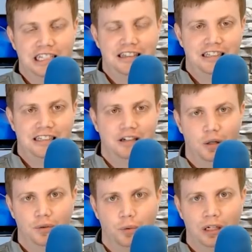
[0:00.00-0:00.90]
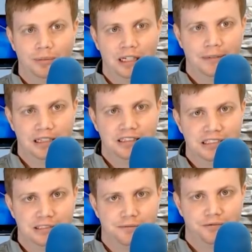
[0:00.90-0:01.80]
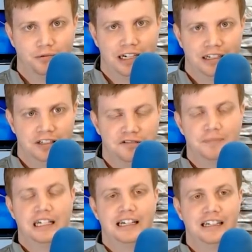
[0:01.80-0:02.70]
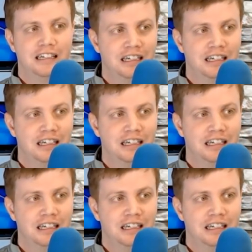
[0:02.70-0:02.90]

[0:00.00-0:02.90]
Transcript: nothing overwhelming about this Retina display.